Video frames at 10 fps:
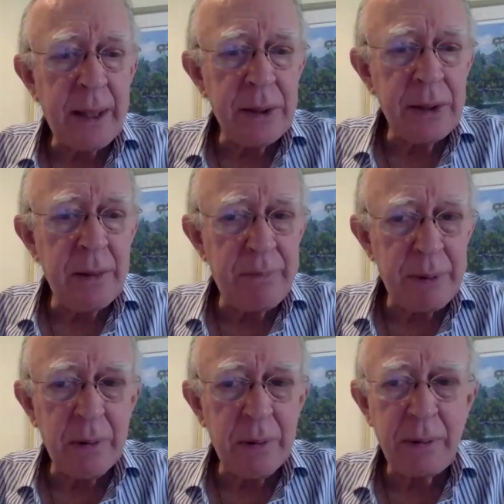as you
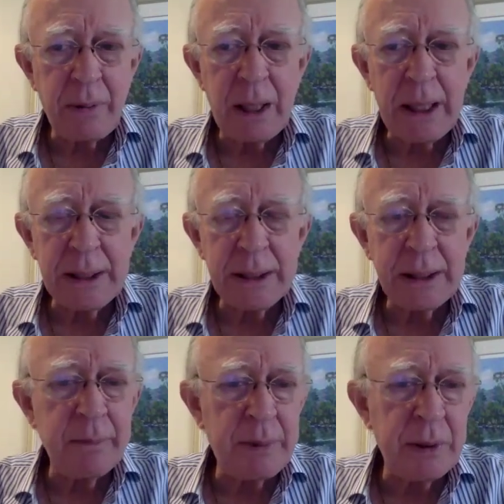build the
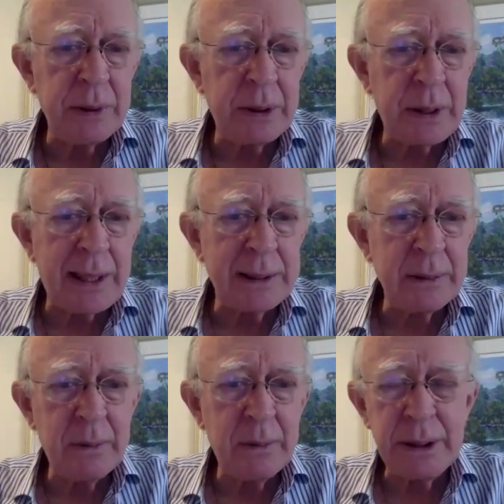relationship and build the trust,